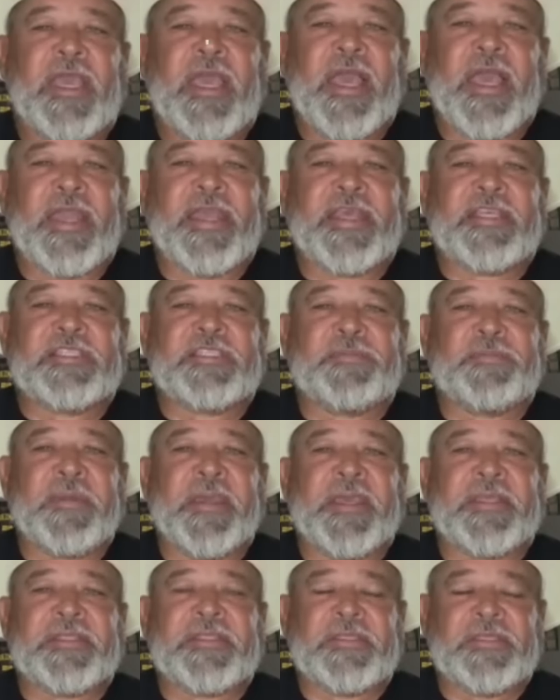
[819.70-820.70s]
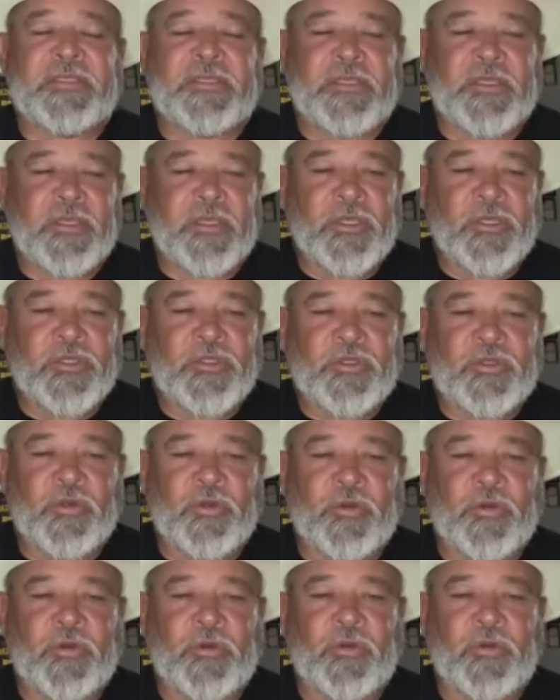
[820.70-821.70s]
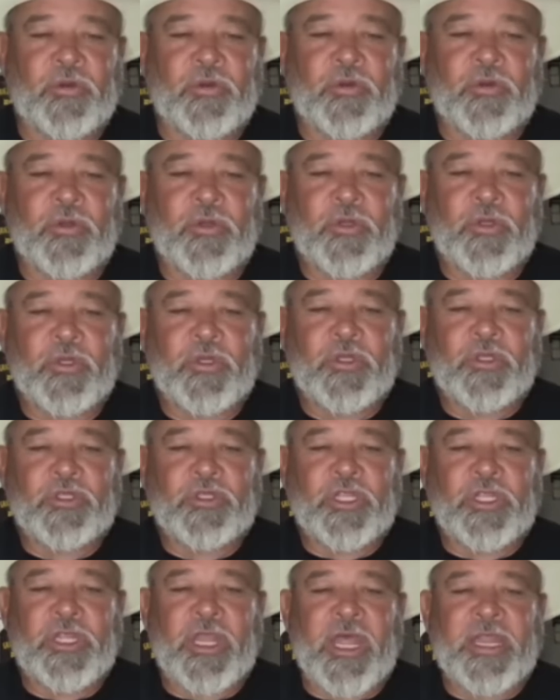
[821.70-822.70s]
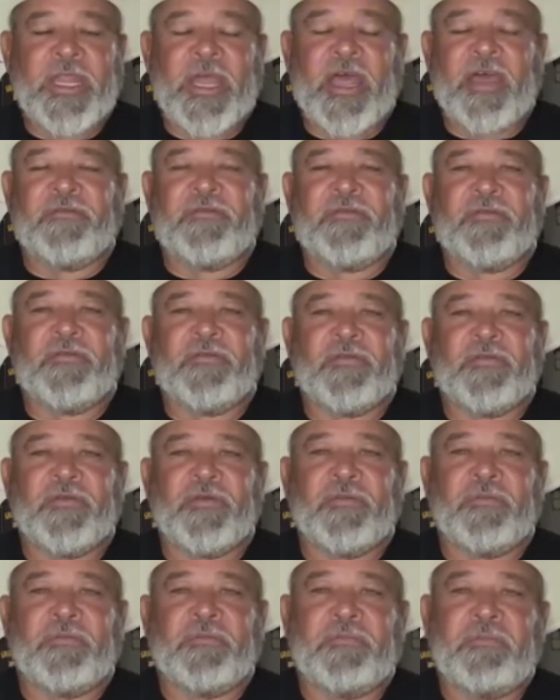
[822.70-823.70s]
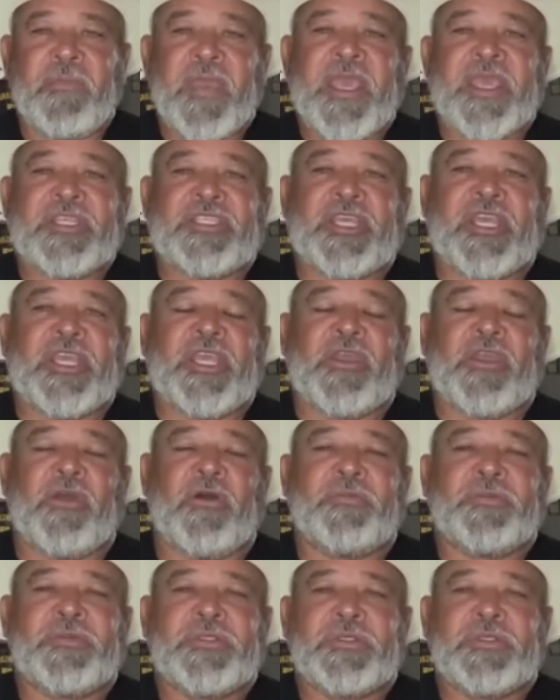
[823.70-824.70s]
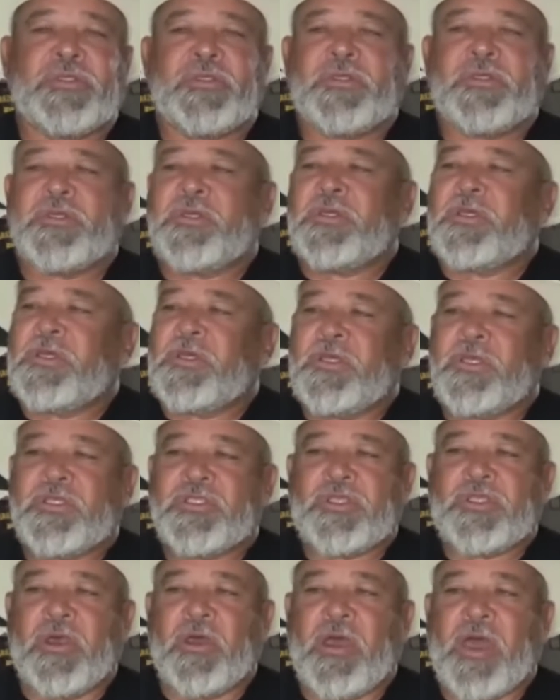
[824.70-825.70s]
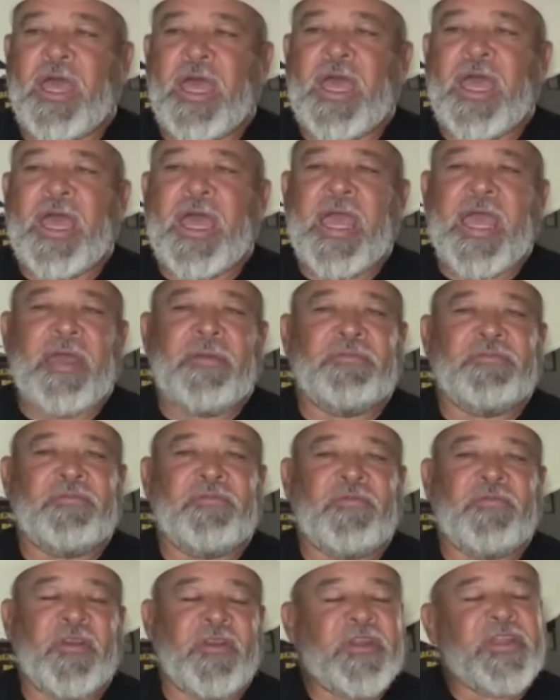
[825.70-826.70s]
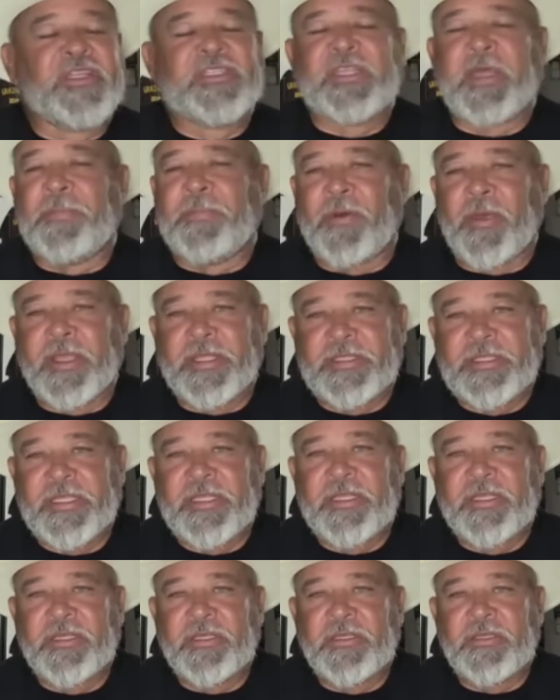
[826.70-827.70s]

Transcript: And expect to not have major hiccups. So I'm very disappointed,